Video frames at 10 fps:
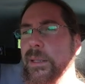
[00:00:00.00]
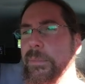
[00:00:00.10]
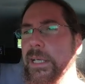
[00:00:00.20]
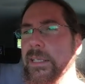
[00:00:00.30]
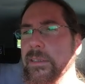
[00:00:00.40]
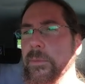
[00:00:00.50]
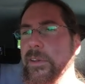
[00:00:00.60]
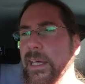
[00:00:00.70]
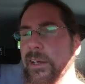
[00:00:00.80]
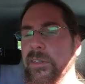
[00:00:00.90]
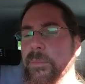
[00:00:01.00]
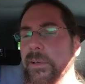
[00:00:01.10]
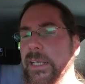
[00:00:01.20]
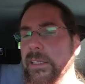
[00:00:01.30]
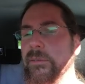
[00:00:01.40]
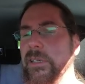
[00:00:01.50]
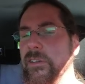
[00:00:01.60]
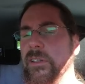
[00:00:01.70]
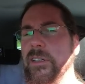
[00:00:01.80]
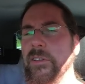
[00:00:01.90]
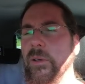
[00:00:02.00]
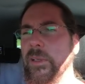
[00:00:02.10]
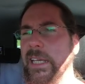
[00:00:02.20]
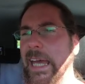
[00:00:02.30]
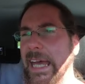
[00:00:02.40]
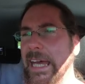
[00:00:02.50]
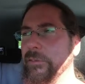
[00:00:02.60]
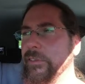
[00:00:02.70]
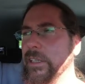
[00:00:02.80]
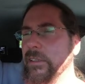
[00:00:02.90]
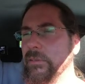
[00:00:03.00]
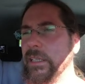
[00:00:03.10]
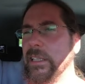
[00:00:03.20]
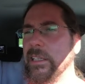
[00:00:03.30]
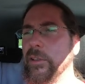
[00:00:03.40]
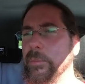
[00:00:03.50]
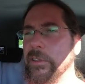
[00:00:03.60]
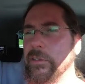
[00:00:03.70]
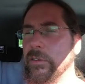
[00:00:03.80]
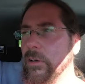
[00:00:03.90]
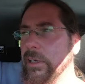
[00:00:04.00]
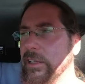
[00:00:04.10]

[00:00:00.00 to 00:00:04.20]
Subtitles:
but without the brake the regen is only half, and it really could be stronger.